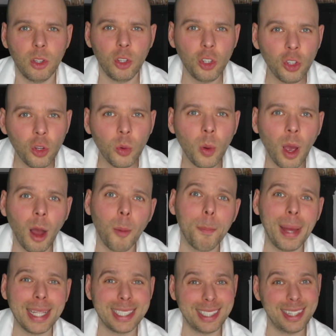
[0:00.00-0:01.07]
You are
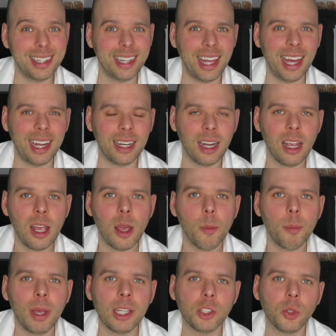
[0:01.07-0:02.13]
better than that.
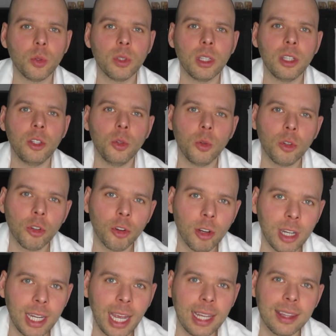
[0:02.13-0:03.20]
Make sure that you
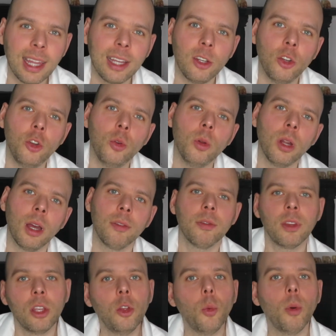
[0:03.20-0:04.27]
create that new life
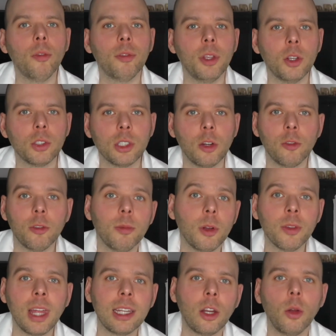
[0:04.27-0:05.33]
that you want for yourself. On
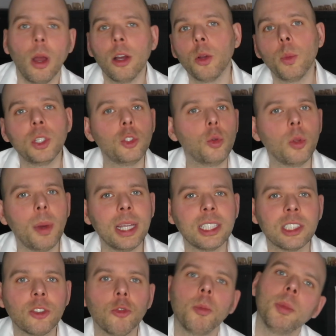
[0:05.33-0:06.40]
that note, I'm going to wish you all the
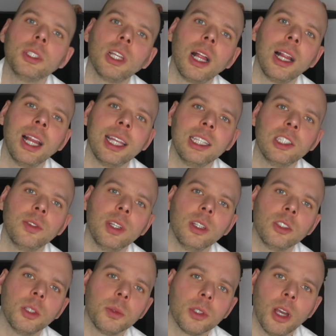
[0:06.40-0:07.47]
best. Remember to like this video
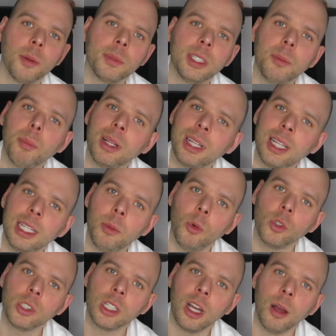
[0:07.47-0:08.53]
and subscribe to see plenty more
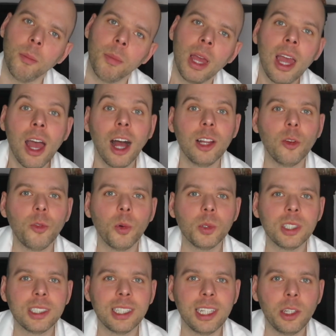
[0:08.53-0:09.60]
to come. I look forward
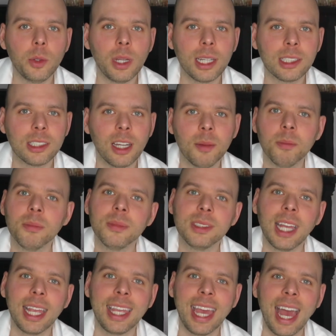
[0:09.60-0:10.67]
to seeing you next time.
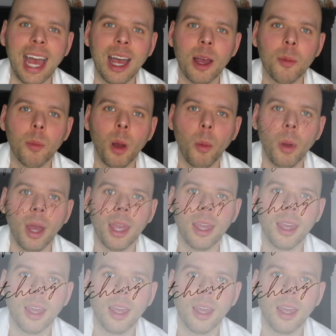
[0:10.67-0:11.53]
Take care. Bye-bye.